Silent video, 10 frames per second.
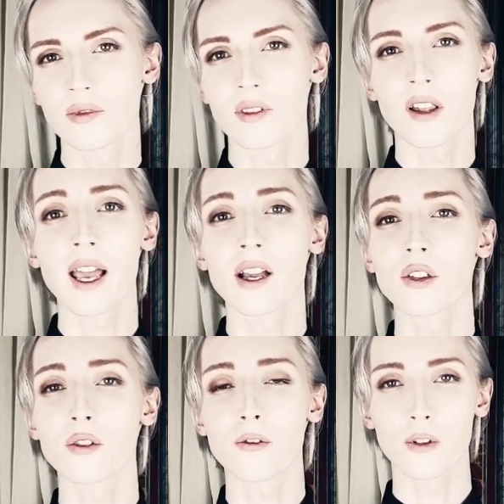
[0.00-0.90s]
lying
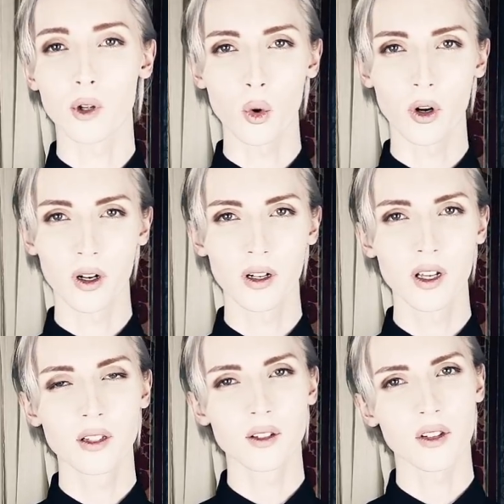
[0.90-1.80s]
on the floor
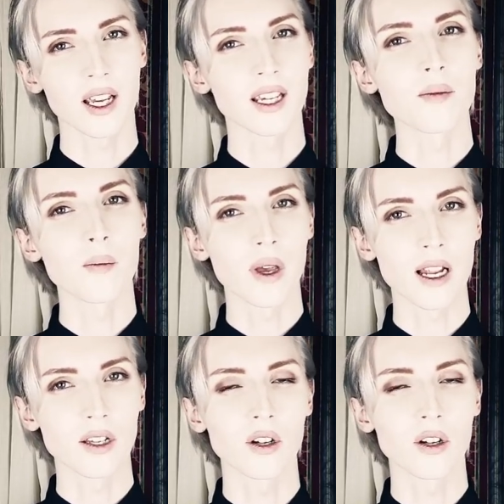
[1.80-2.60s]
to lying in bed.